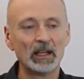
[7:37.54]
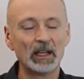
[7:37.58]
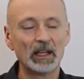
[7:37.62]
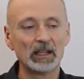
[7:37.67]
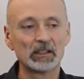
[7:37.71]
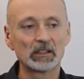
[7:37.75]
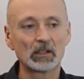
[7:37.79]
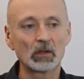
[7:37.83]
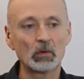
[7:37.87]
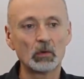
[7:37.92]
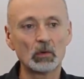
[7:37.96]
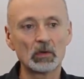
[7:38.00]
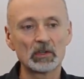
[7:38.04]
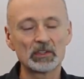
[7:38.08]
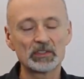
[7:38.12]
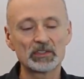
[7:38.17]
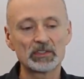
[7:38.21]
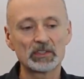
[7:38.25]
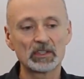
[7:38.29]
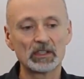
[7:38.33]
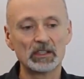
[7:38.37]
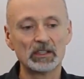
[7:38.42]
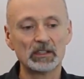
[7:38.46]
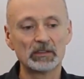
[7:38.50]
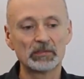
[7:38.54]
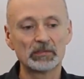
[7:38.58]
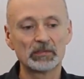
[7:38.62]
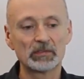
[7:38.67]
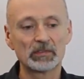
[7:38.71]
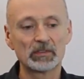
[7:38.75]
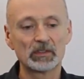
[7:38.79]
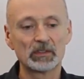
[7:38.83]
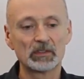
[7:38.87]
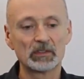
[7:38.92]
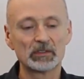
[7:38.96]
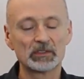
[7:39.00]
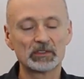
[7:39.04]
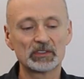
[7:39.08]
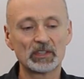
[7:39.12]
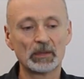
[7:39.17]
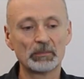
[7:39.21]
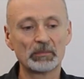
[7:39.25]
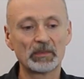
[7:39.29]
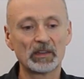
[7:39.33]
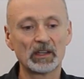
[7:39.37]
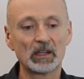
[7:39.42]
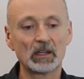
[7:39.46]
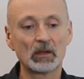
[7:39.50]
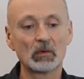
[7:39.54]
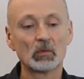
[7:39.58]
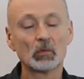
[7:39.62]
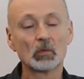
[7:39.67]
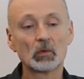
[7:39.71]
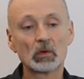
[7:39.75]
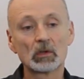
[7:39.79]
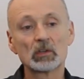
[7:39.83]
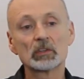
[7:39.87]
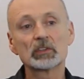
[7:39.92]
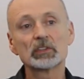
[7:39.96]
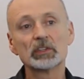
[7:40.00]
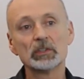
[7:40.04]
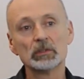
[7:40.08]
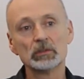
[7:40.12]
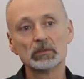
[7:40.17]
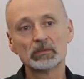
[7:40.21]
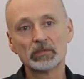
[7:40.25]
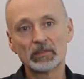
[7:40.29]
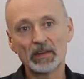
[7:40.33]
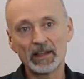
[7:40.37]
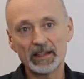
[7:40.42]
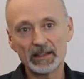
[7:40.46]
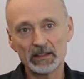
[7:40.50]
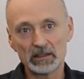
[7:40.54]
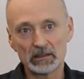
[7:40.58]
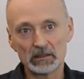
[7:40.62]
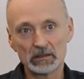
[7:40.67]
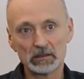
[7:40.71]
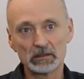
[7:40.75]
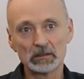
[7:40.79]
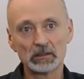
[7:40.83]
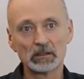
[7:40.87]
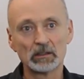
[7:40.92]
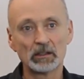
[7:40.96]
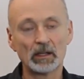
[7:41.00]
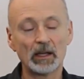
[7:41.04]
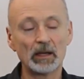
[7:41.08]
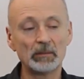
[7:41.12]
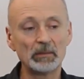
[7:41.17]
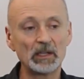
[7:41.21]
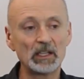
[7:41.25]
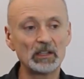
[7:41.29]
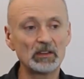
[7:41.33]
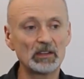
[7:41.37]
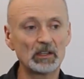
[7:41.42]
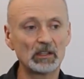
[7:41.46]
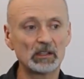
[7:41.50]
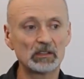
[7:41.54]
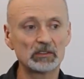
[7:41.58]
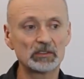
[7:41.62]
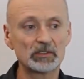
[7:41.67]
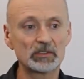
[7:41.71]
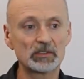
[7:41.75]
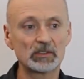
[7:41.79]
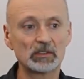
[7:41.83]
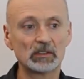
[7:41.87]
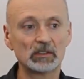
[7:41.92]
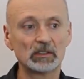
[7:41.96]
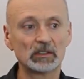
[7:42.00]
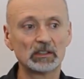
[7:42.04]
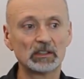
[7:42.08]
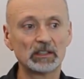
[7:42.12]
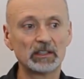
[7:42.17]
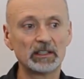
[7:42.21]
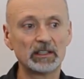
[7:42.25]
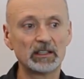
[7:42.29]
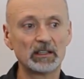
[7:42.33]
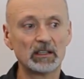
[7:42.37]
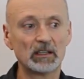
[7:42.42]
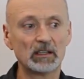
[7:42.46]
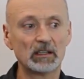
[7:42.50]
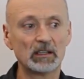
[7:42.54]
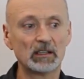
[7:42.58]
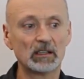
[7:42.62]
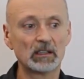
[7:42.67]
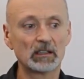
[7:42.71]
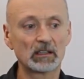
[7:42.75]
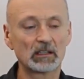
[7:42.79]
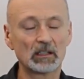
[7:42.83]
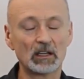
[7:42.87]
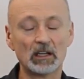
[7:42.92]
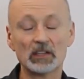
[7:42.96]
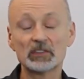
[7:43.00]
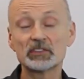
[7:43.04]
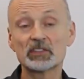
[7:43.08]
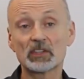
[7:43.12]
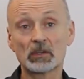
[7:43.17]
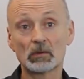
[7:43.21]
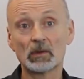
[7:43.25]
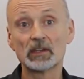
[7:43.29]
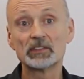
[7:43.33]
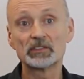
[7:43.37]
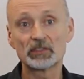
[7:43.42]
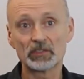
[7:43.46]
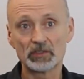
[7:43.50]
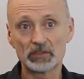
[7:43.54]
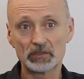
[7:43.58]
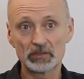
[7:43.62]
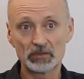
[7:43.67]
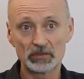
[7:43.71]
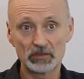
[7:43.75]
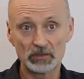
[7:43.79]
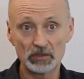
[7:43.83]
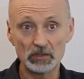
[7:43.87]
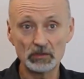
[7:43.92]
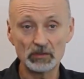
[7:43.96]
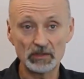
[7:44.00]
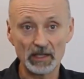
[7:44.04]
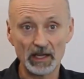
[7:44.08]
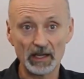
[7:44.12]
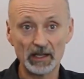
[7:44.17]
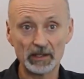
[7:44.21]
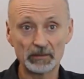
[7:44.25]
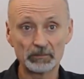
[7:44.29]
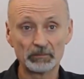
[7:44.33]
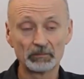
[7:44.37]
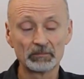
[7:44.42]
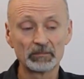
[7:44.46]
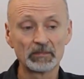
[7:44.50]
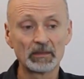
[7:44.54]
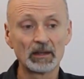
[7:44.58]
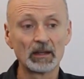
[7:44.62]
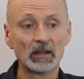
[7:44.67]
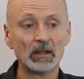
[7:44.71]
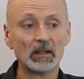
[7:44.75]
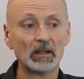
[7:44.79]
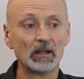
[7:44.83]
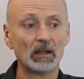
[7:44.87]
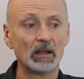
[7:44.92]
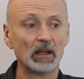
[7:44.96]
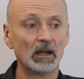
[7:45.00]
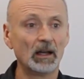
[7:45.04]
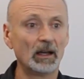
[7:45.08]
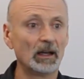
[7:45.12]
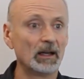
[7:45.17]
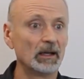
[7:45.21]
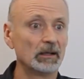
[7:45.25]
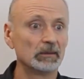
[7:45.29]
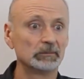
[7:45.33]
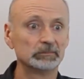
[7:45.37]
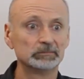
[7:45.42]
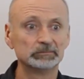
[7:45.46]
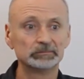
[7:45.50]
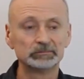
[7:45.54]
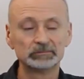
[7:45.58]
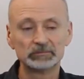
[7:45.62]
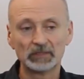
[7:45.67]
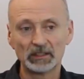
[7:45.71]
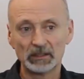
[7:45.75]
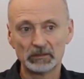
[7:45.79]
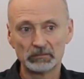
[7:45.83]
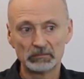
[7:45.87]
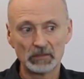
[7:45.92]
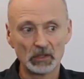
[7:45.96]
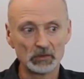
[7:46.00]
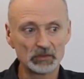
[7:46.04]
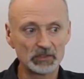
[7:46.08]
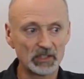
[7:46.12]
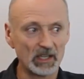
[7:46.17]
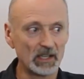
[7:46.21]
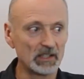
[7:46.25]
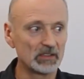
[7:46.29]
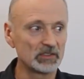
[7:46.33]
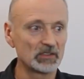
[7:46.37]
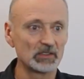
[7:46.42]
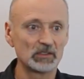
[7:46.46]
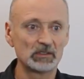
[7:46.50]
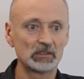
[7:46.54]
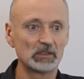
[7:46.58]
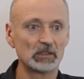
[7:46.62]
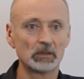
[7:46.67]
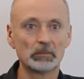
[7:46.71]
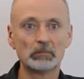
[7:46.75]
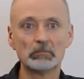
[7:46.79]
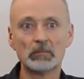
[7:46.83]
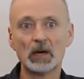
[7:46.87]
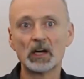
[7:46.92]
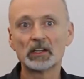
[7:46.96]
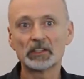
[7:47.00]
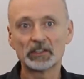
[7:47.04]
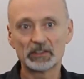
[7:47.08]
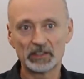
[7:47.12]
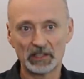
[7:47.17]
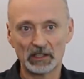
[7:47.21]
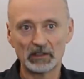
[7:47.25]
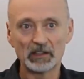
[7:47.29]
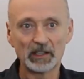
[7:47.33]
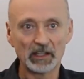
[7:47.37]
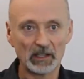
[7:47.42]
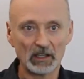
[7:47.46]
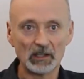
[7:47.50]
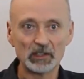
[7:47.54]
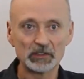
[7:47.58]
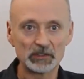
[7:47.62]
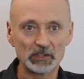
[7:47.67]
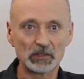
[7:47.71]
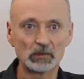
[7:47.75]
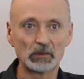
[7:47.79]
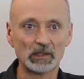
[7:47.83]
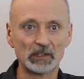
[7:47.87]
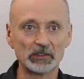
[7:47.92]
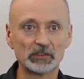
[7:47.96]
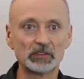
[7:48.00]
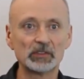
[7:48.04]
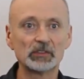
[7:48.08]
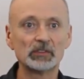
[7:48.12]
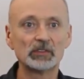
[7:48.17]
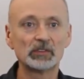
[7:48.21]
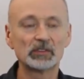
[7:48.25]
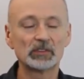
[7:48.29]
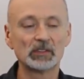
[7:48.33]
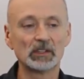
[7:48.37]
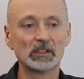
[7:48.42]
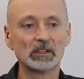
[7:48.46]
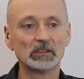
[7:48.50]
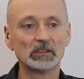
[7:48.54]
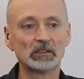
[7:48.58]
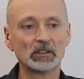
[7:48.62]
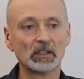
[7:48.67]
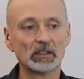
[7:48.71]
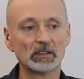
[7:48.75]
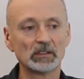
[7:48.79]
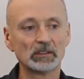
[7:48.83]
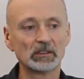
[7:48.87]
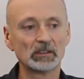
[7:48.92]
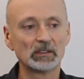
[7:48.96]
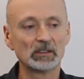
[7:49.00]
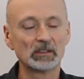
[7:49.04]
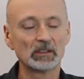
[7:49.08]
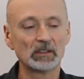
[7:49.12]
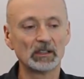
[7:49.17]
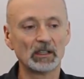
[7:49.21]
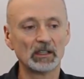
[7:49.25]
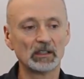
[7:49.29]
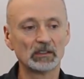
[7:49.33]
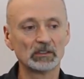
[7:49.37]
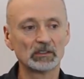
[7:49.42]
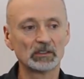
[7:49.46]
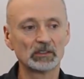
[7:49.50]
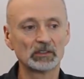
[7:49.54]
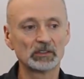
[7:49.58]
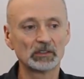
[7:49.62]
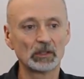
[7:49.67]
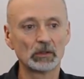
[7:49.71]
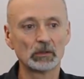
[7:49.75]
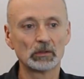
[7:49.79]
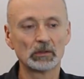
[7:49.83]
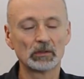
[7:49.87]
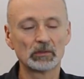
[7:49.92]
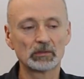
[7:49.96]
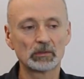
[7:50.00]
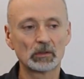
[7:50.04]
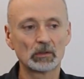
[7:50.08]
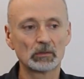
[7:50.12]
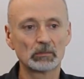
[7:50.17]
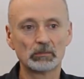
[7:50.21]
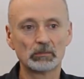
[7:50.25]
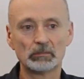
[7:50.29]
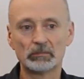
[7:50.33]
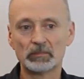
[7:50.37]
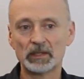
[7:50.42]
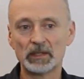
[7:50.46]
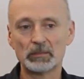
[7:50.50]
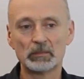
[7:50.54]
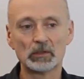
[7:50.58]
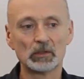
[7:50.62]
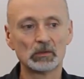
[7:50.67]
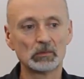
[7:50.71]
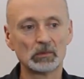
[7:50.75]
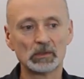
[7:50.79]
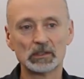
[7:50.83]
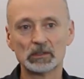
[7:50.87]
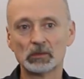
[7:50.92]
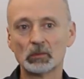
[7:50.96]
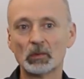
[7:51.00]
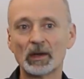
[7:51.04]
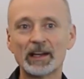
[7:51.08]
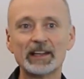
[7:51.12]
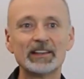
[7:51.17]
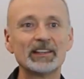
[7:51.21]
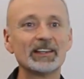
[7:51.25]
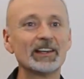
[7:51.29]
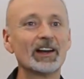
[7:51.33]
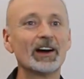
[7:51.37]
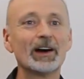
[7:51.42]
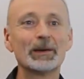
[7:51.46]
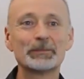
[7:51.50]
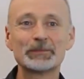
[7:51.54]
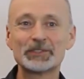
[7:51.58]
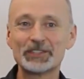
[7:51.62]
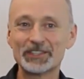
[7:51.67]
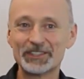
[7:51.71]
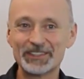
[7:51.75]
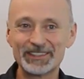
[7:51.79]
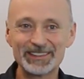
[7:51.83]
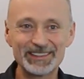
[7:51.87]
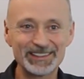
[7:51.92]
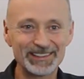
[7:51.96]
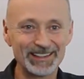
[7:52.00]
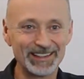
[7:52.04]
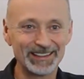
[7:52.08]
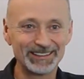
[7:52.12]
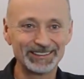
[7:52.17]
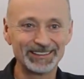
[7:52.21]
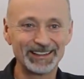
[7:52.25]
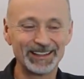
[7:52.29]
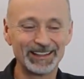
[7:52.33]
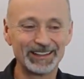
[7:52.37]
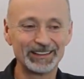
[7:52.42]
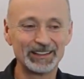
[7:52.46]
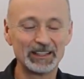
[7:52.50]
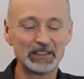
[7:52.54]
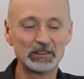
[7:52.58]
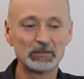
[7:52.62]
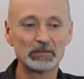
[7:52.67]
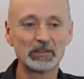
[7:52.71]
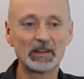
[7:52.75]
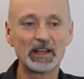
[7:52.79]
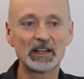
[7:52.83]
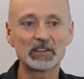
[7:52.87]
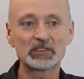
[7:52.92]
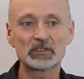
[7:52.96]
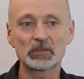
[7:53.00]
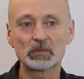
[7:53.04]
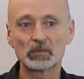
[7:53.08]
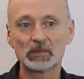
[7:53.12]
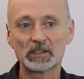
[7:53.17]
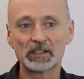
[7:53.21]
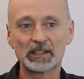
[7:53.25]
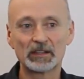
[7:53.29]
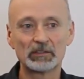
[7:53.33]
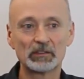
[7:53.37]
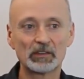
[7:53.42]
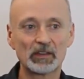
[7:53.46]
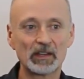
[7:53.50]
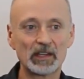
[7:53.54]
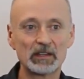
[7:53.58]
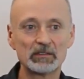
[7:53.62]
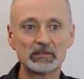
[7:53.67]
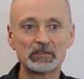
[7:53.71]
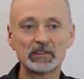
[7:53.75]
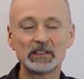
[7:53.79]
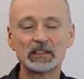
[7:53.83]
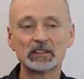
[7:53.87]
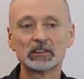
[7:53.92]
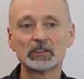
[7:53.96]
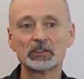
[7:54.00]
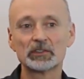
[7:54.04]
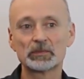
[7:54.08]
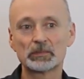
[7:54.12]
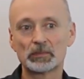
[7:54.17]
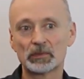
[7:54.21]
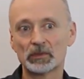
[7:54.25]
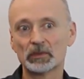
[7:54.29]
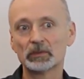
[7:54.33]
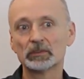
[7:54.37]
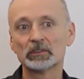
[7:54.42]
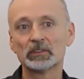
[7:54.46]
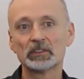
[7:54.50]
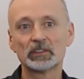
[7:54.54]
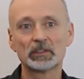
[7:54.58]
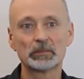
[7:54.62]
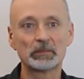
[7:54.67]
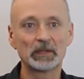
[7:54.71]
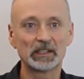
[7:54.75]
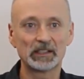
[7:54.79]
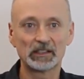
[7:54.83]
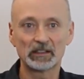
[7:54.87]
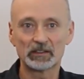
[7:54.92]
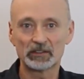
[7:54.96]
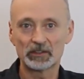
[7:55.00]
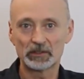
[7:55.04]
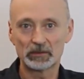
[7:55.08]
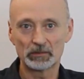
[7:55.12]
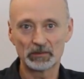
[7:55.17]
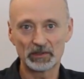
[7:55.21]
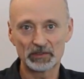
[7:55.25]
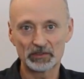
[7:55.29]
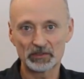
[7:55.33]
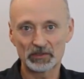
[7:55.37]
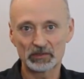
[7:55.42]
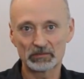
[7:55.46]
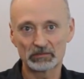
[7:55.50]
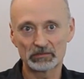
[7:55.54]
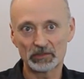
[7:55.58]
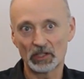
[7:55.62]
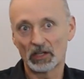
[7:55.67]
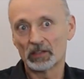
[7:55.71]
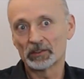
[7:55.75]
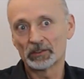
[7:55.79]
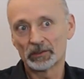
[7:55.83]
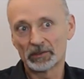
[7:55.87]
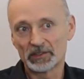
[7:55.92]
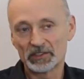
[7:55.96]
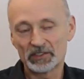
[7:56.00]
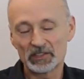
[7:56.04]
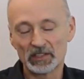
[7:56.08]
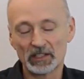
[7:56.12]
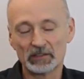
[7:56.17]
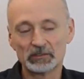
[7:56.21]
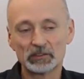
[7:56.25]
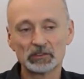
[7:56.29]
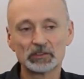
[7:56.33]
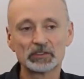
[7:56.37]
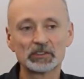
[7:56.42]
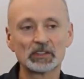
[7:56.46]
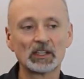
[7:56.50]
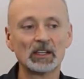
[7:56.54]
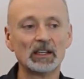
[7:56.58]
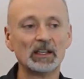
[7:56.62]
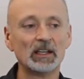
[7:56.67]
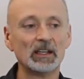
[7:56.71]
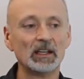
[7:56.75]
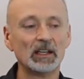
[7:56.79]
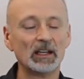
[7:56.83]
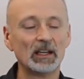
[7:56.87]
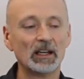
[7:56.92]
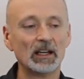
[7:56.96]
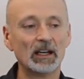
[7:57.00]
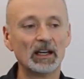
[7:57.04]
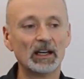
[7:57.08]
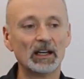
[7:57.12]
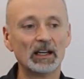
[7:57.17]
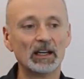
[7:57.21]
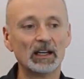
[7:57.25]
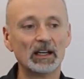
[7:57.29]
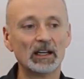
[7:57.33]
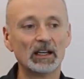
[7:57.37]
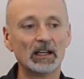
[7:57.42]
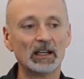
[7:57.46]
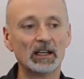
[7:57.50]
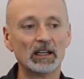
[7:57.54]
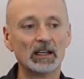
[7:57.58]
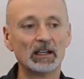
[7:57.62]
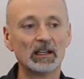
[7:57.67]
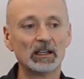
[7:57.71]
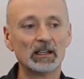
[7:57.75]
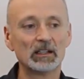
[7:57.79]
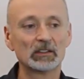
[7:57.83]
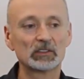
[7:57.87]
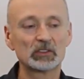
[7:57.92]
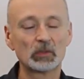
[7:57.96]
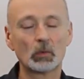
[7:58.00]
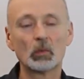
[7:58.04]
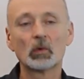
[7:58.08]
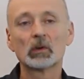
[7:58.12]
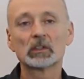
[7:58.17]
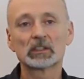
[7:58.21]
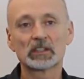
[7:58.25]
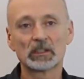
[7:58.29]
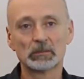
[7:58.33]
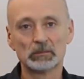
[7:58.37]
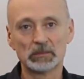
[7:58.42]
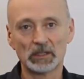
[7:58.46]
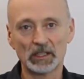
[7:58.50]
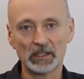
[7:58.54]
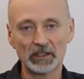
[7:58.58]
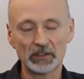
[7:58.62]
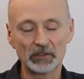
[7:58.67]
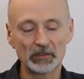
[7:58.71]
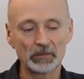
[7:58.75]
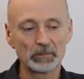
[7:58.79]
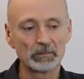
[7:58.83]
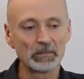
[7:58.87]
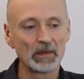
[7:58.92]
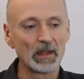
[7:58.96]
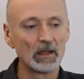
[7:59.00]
And of course, if something were to fail, I mean, there certainly are consequences to that. Um, in most cases, you know, monetary consequences, and, and, and so people will weigh the options and, and invest whatever they feel is prudent, depending on their risk tolerance levels, uh, toward compliance.